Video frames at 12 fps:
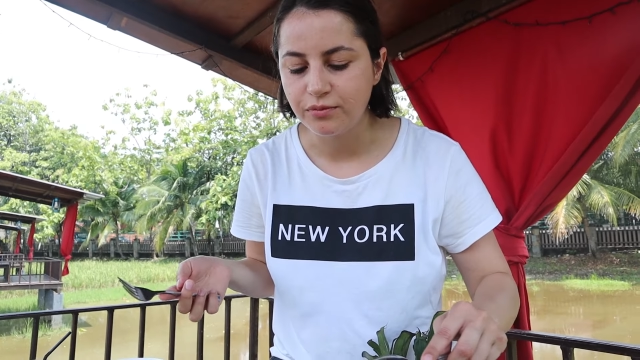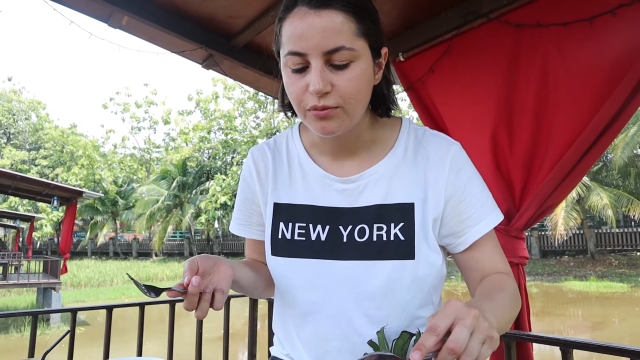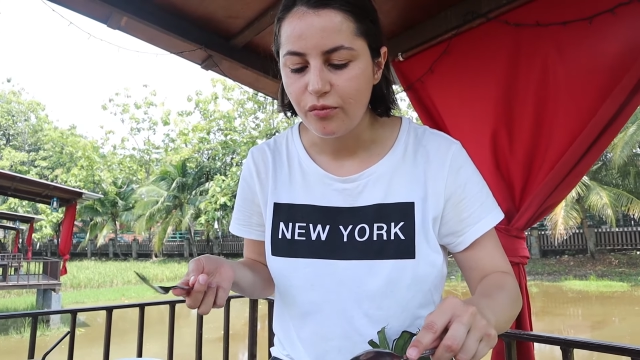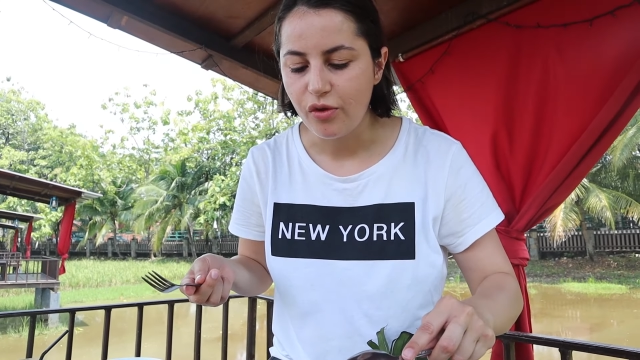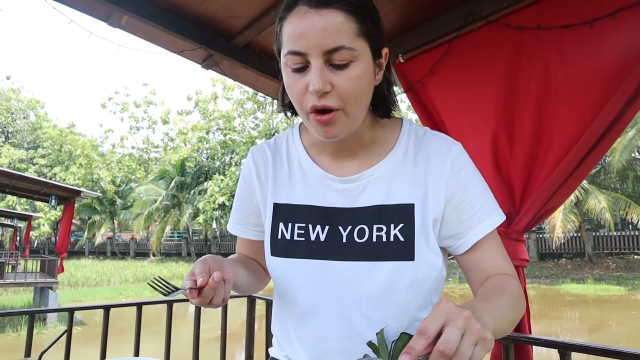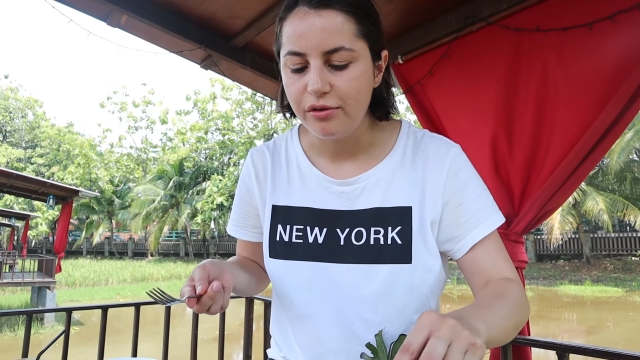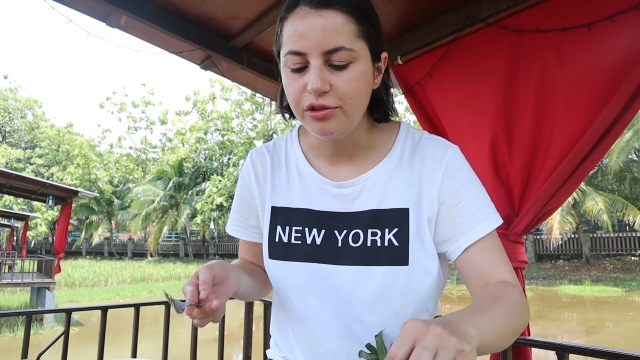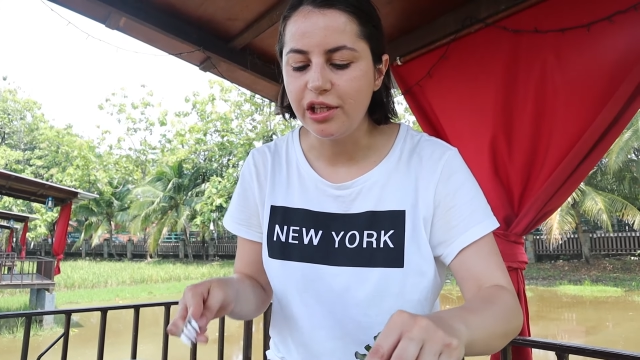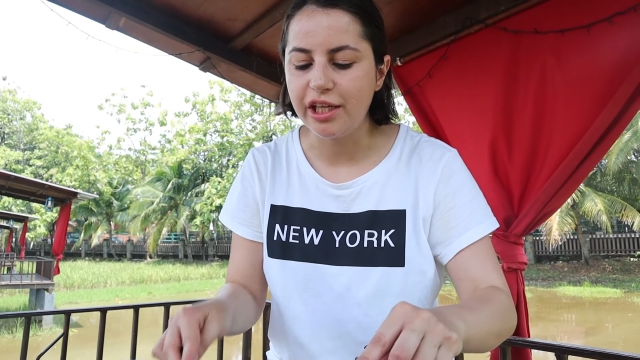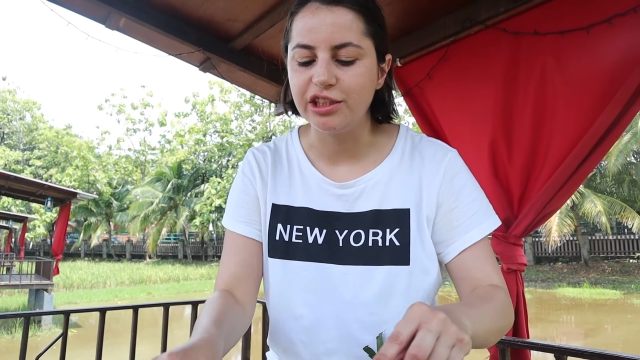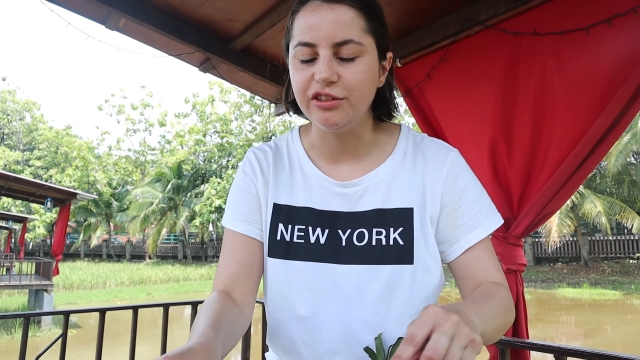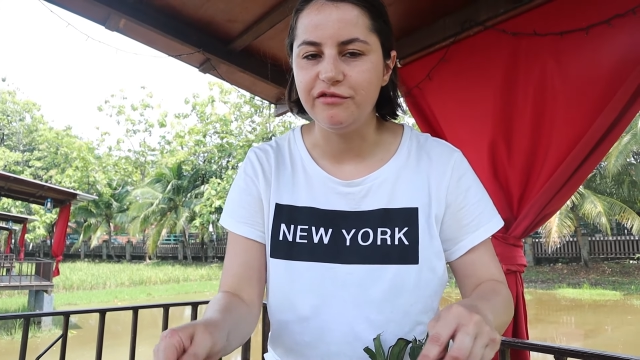warm. No,
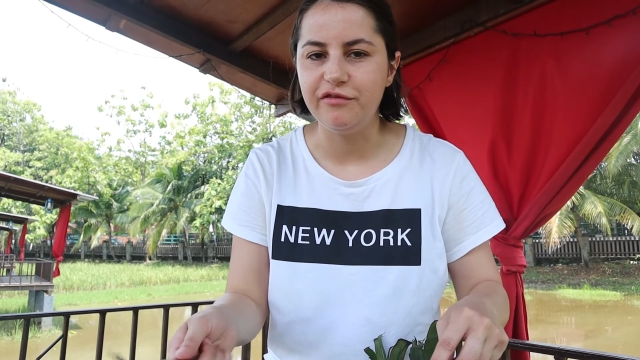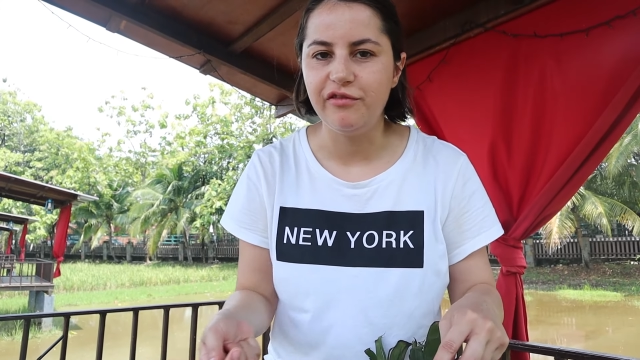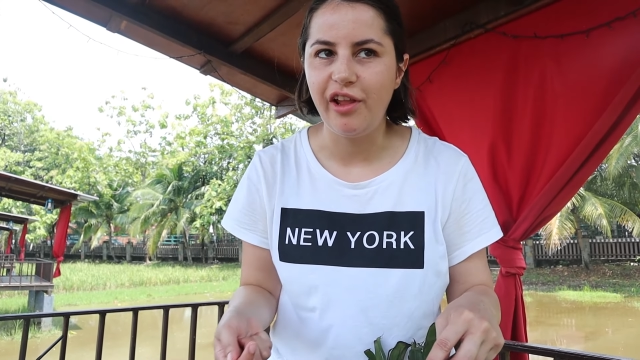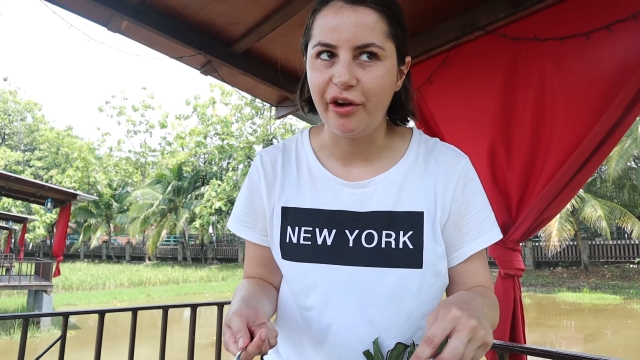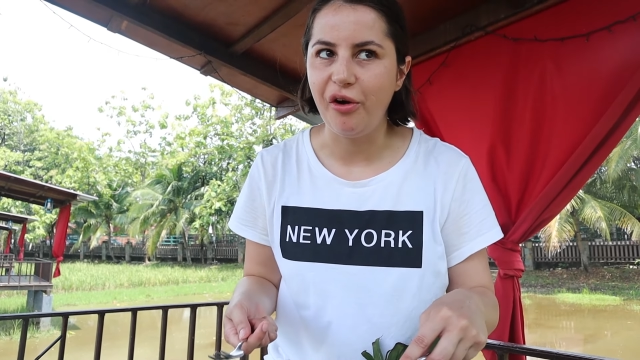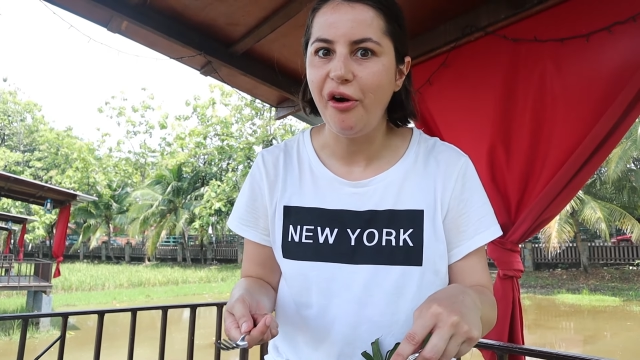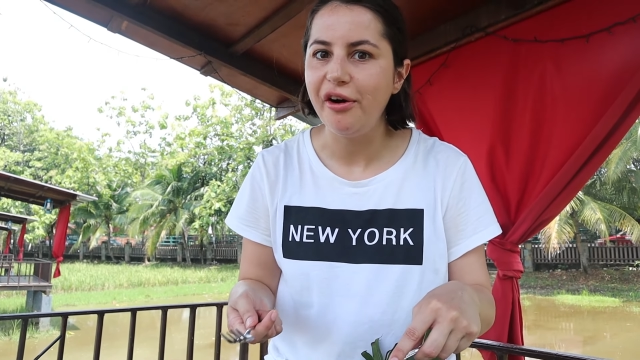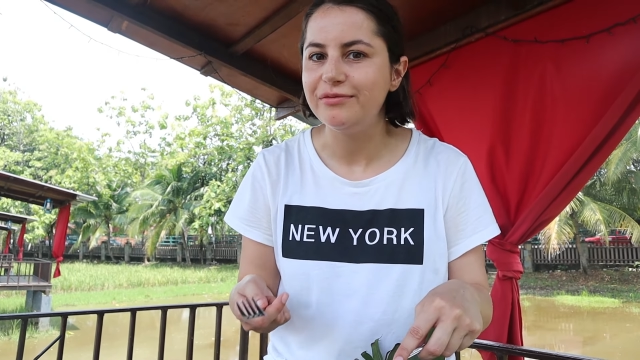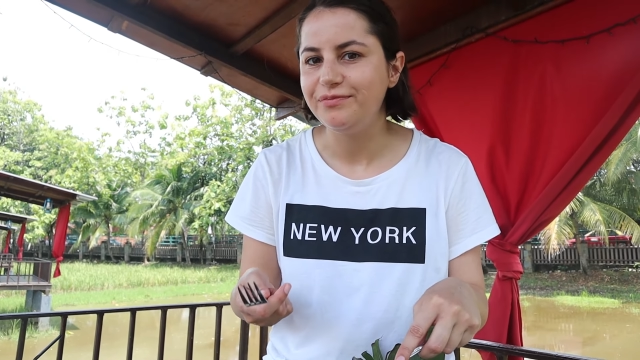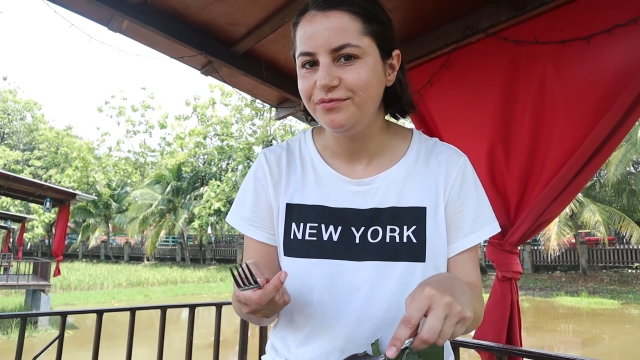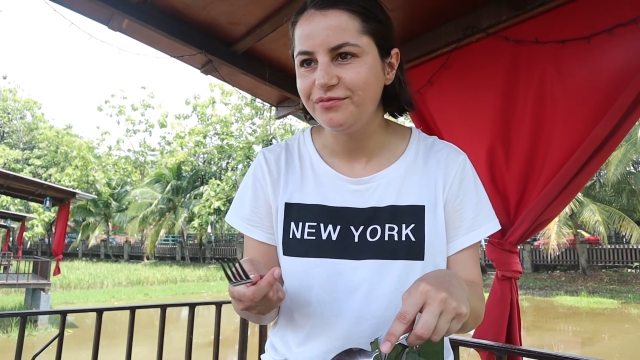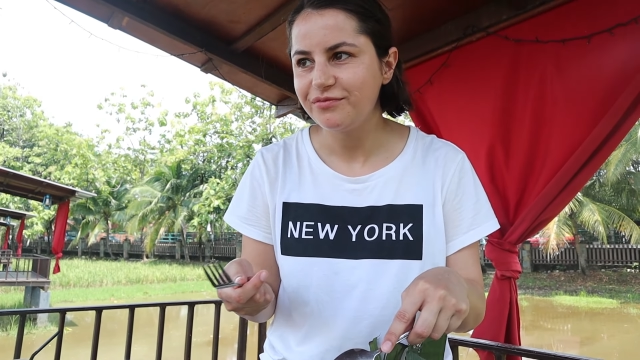like it's like
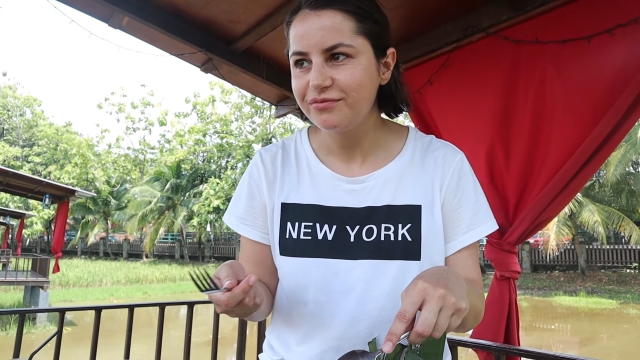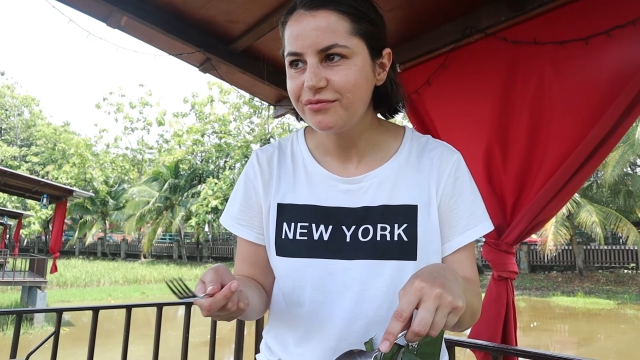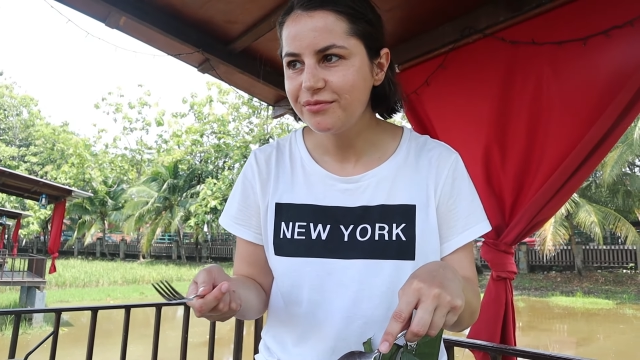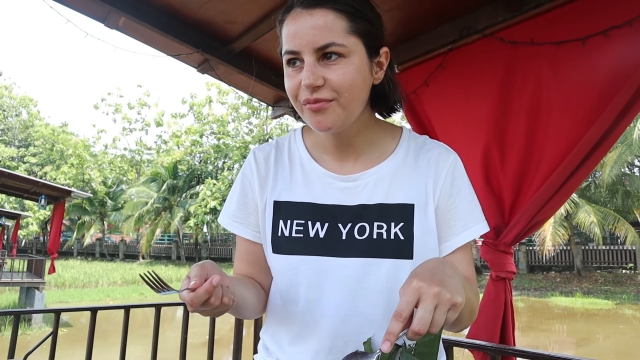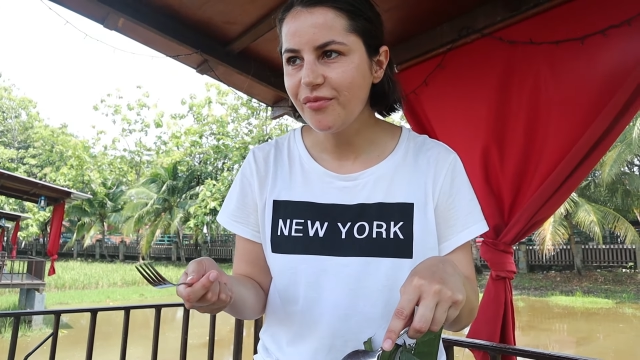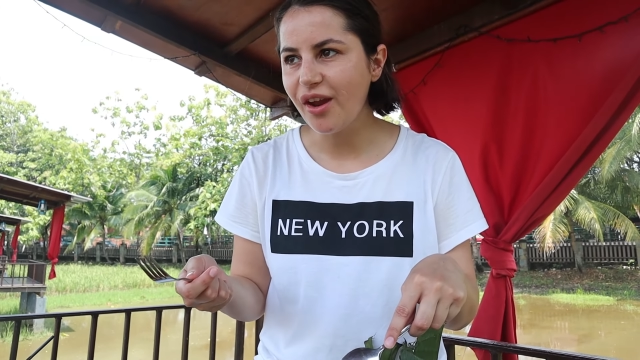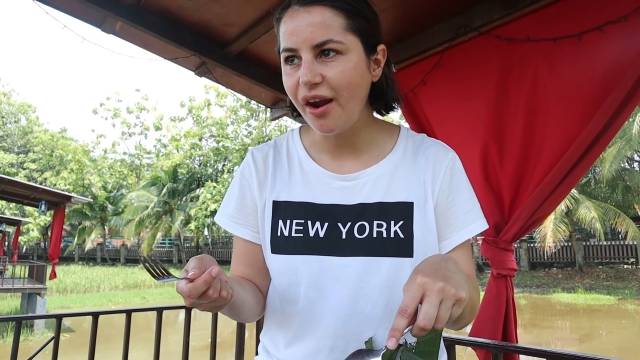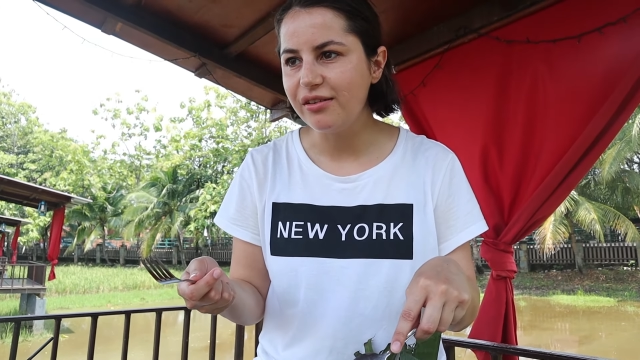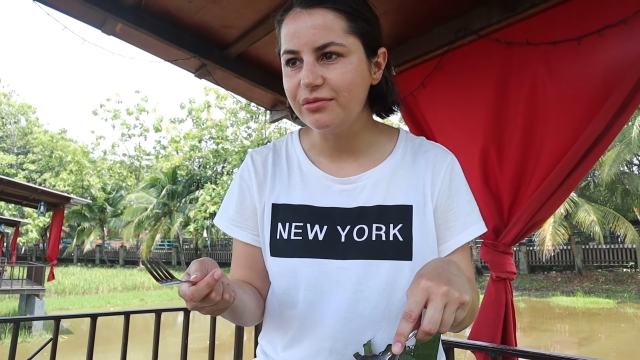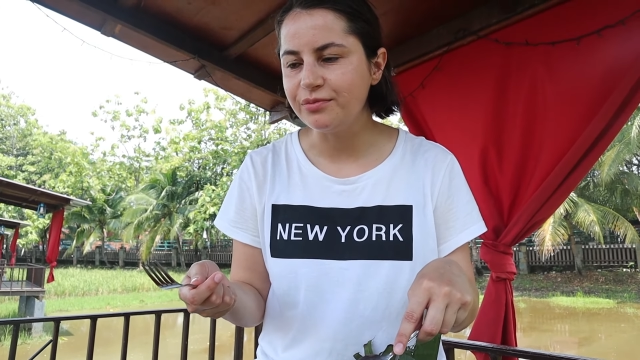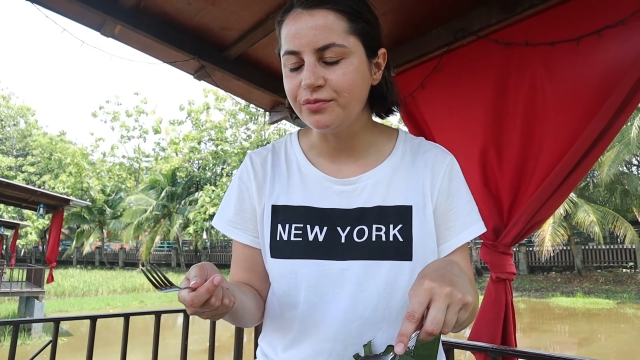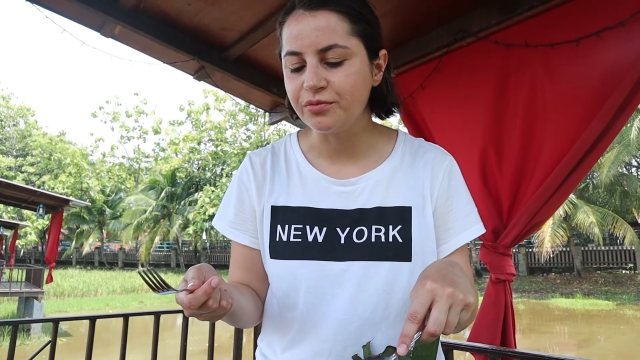
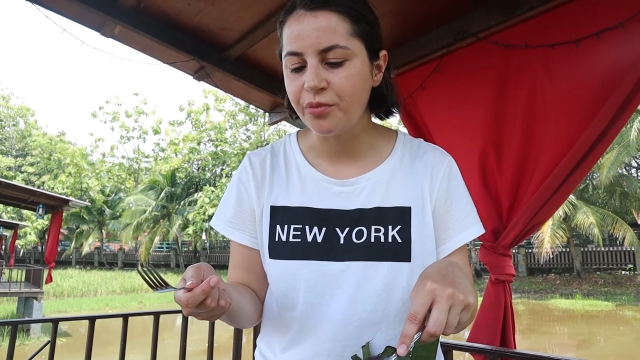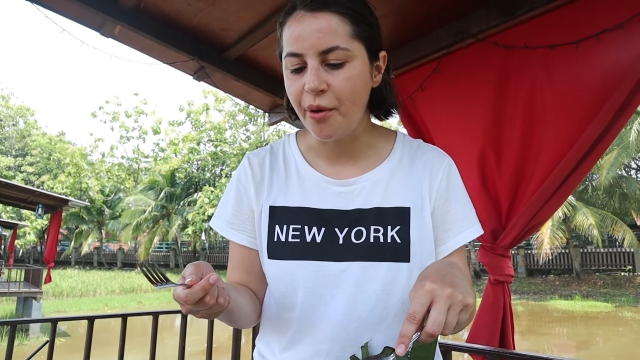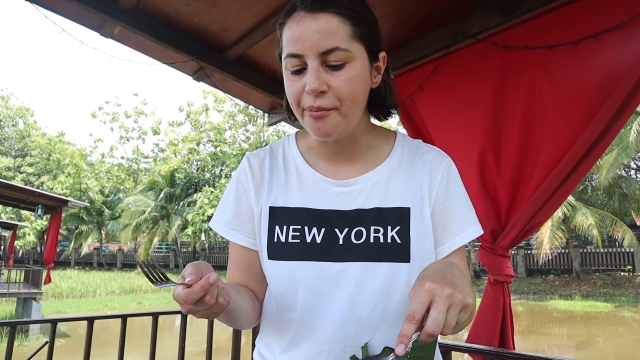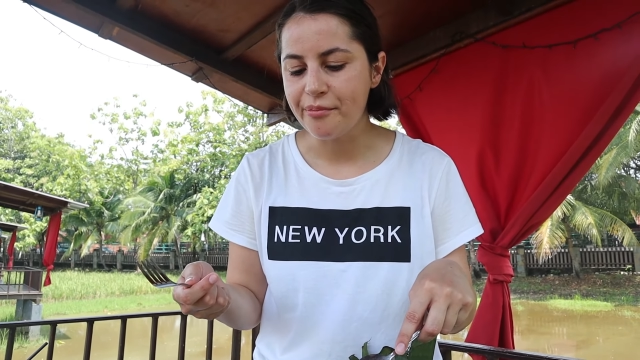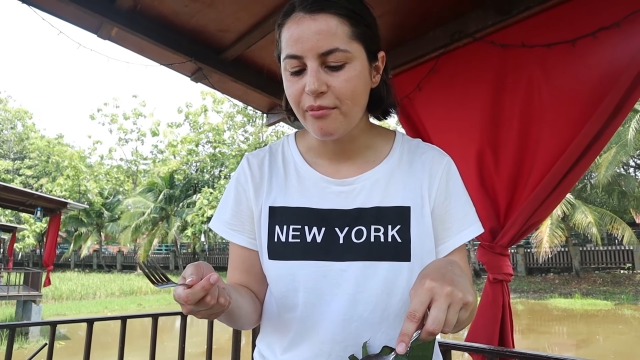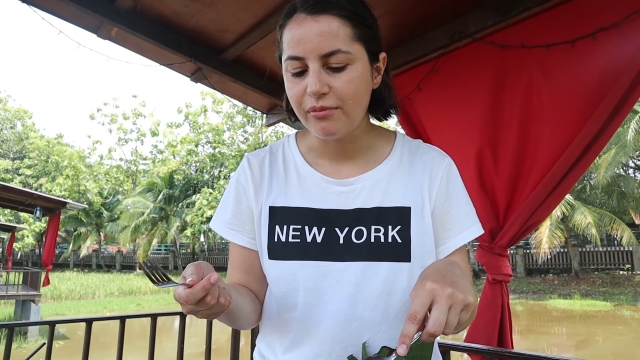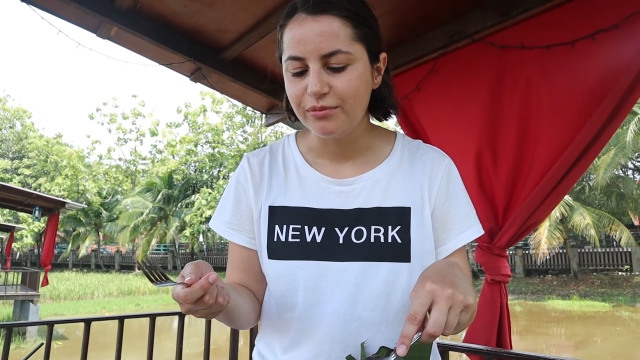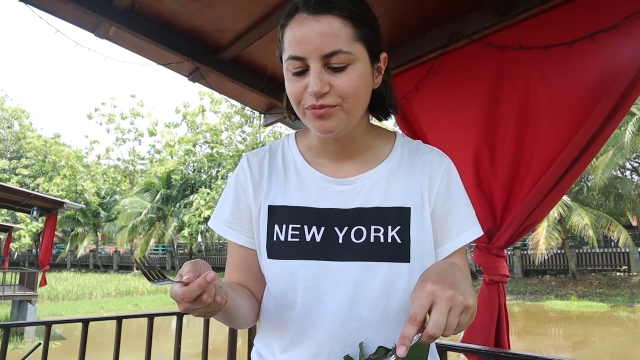hot. Yeah, you'd hope so.